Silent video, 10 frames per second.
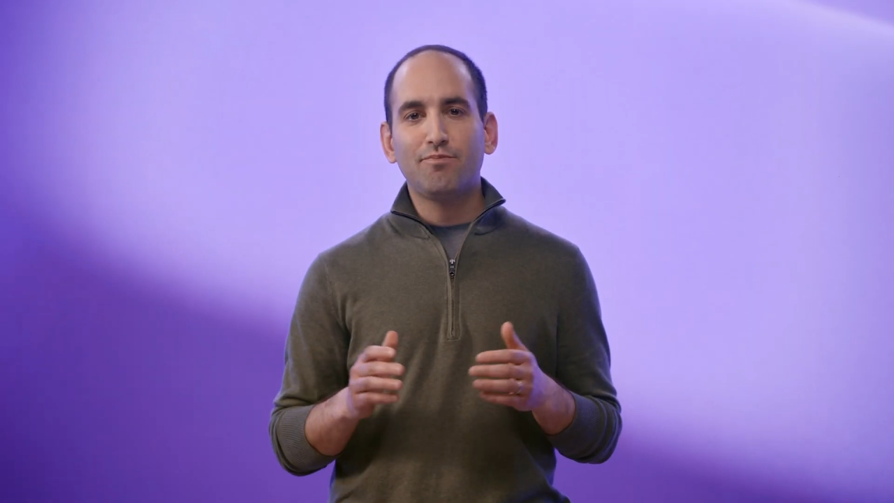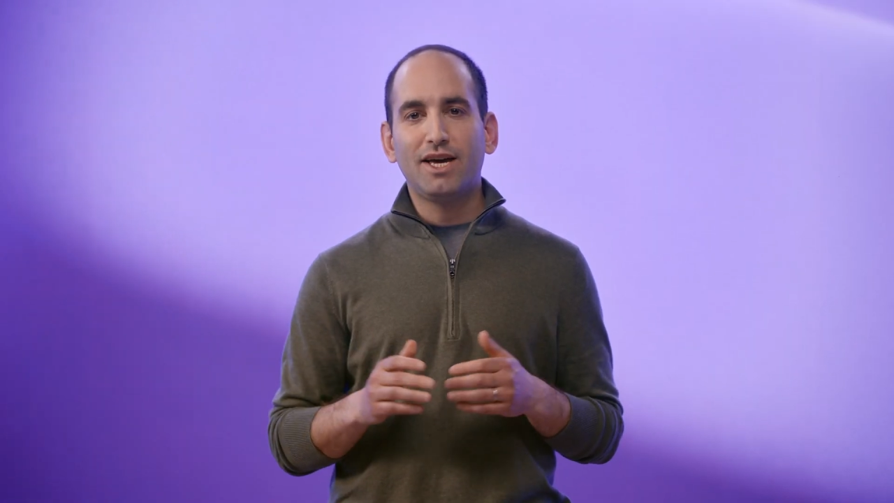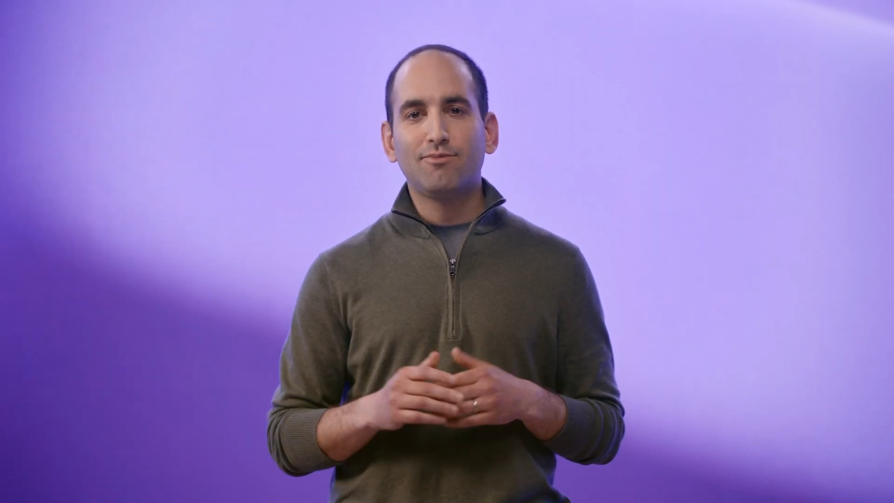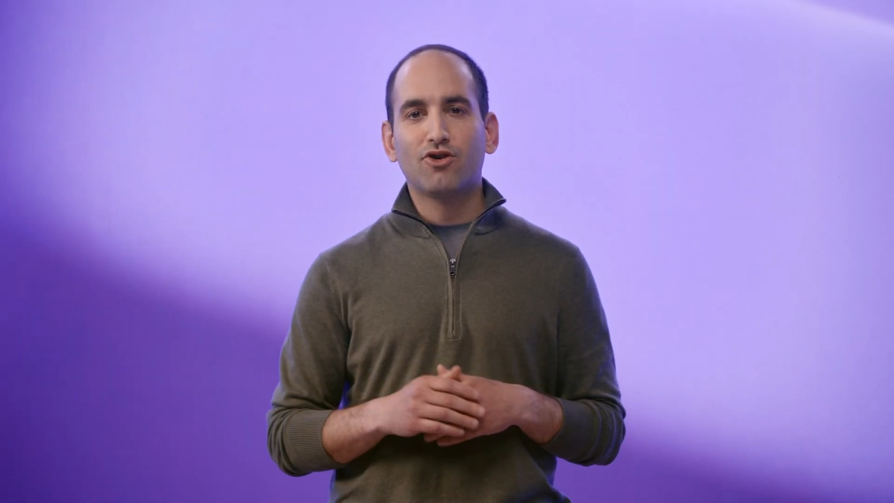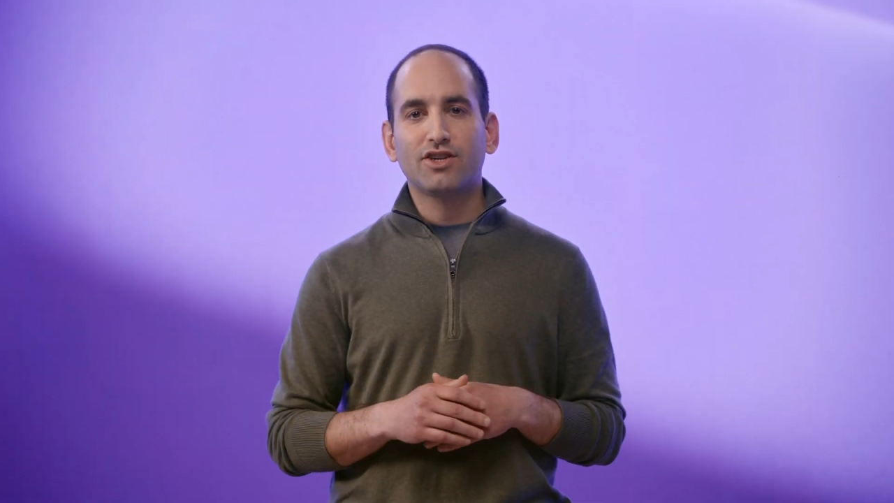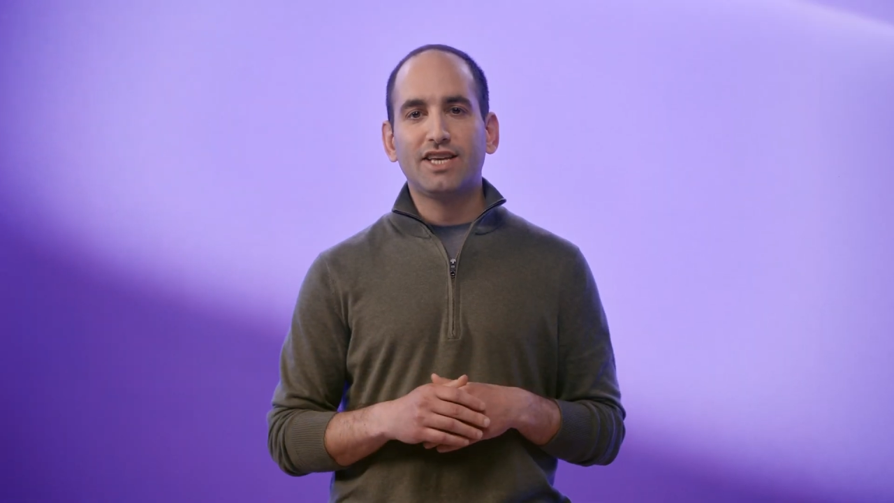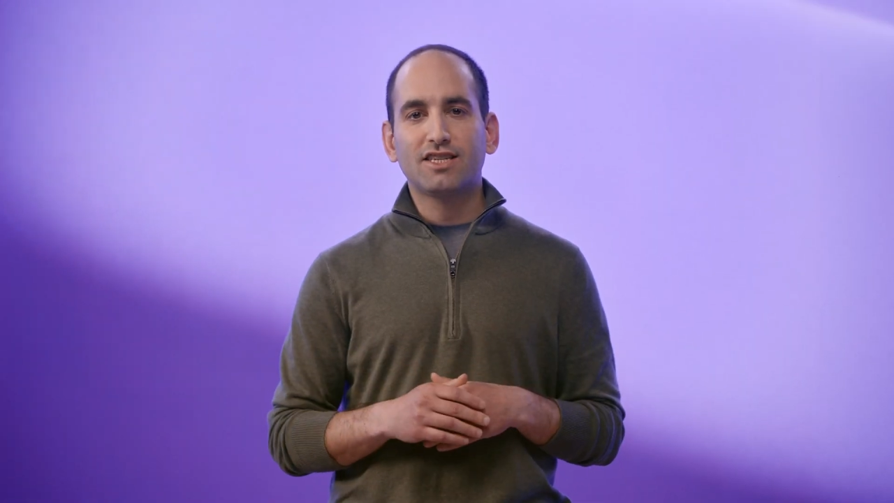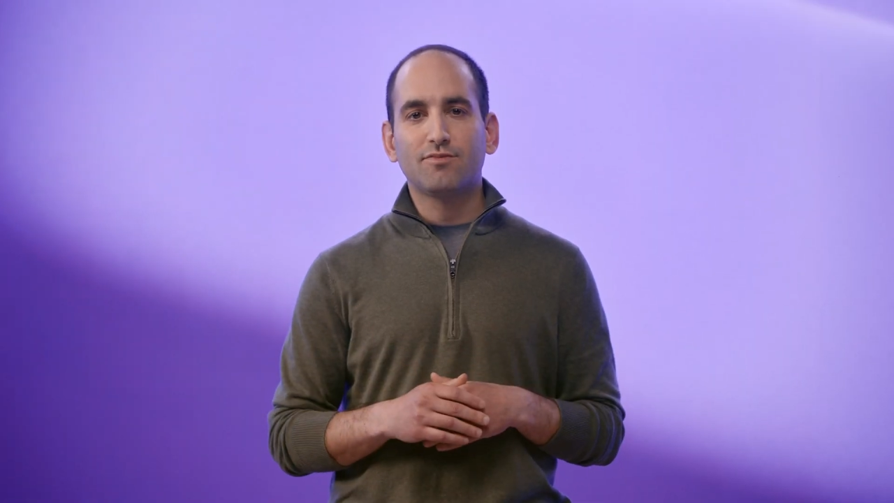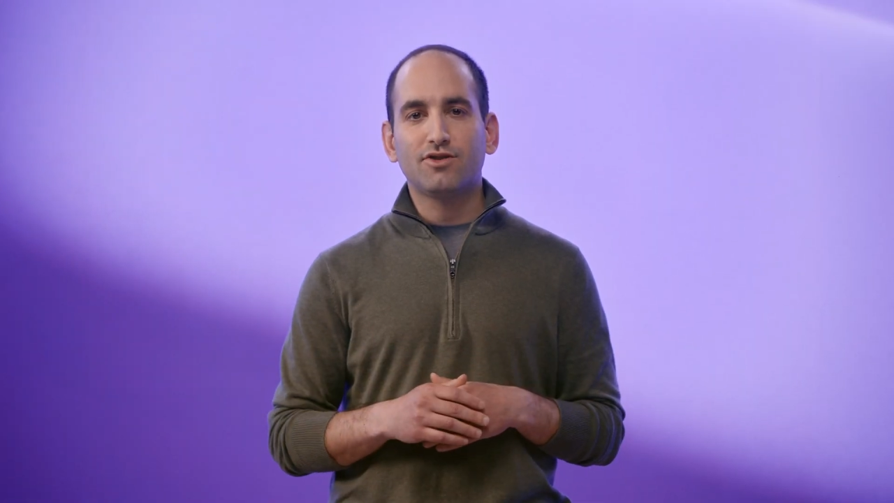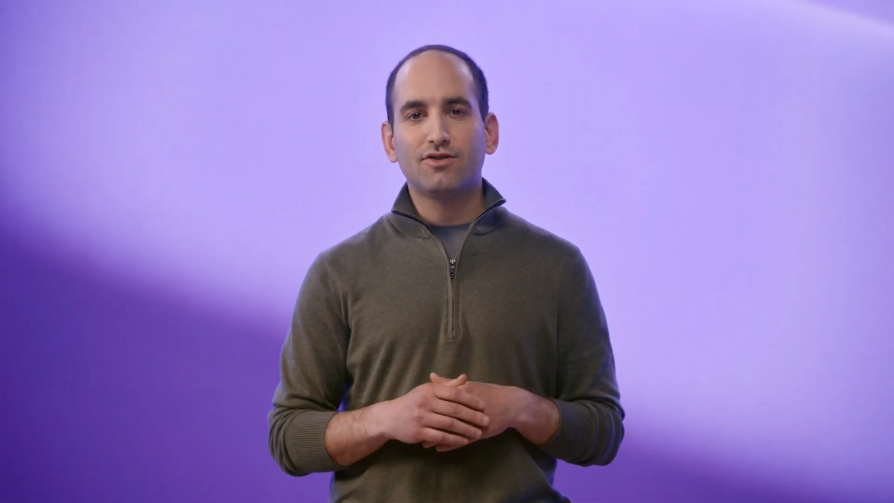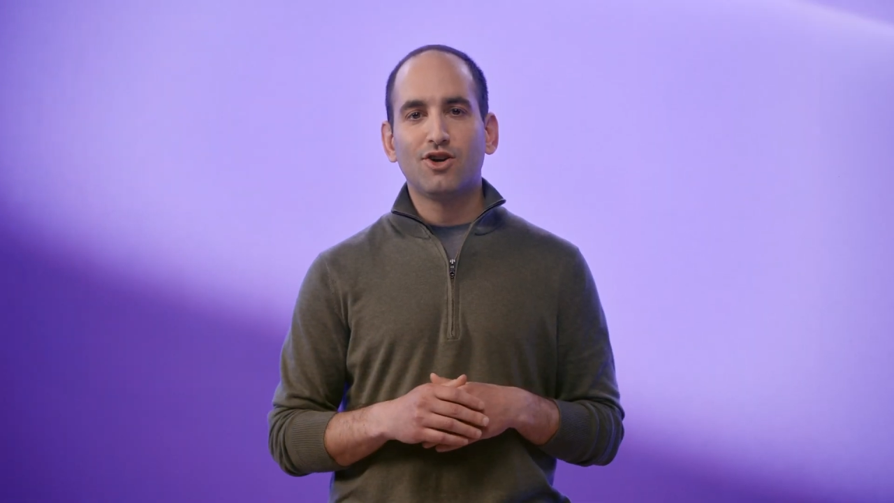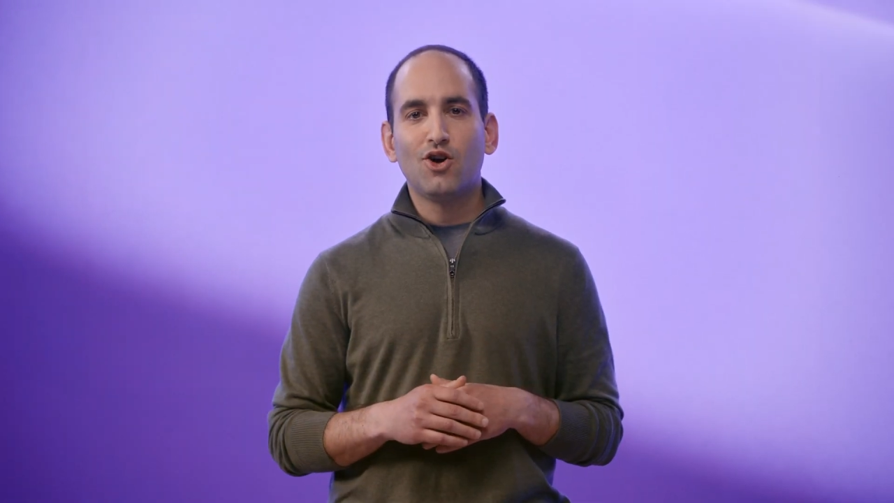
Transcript: been more accessible